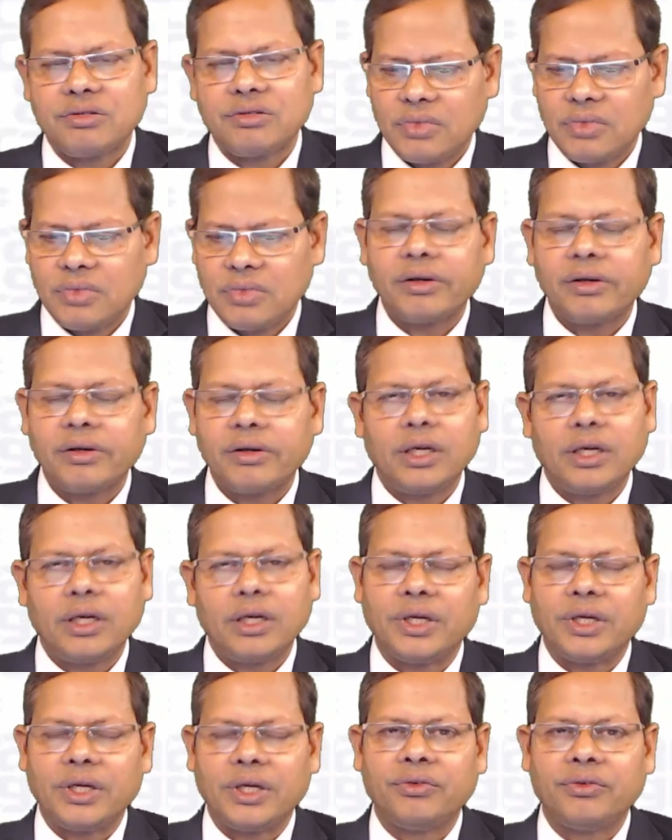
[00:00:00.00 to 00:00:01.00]
I'll read out
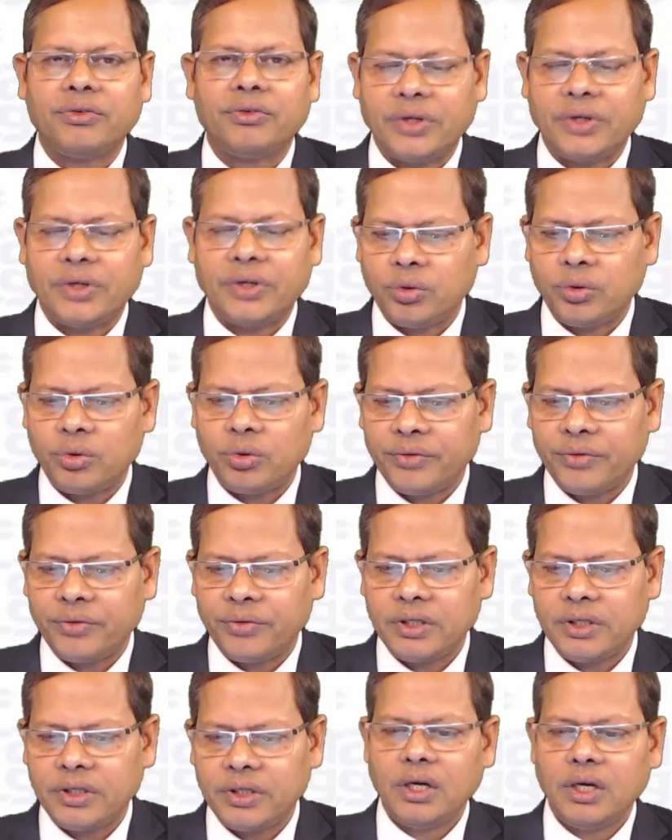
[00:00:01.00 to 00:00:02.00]
anyway for your
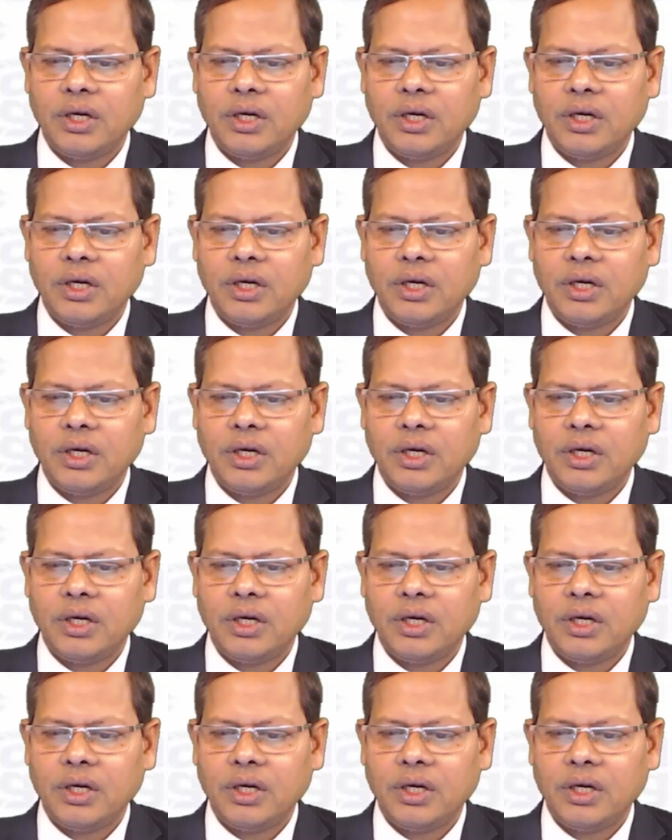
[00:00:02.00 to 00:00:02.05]
benefit.